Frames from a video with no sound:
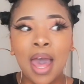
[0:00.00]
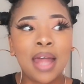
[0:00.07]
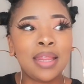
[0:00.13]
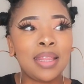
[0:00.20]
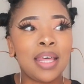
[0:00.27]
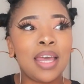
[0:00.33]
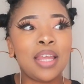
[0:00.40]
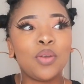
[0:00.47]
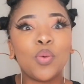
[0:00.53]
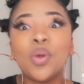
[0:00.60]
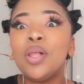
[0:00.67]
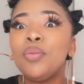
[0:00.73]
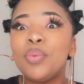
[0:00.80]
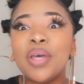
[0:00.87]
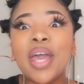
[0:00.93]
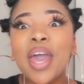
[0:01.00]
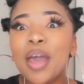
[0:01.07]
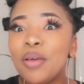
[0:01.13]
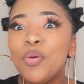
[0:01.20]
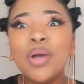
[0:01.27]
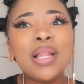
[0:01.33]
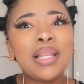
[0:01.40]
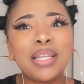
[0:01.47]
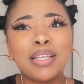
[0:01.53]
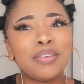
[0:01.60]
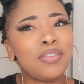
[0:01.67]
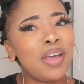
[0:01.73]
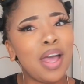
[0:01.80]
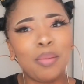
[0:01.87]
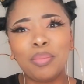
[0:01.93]
and then we'll
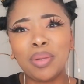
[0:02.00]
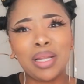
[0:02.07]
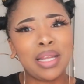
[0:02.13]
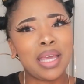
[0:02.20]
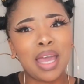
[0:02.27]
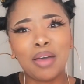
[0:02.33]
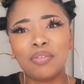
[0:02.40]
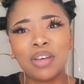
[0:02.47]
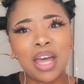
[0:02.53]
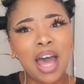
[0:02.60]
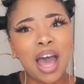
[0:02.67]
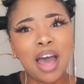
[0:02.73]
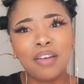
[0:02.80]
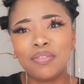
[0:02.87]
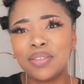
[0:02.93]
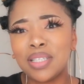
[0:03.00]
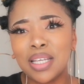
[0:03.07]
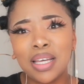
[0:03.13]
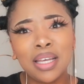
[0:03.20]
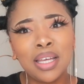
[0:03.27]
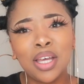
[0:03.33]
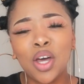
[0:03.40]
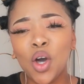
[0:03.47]
live happily ever after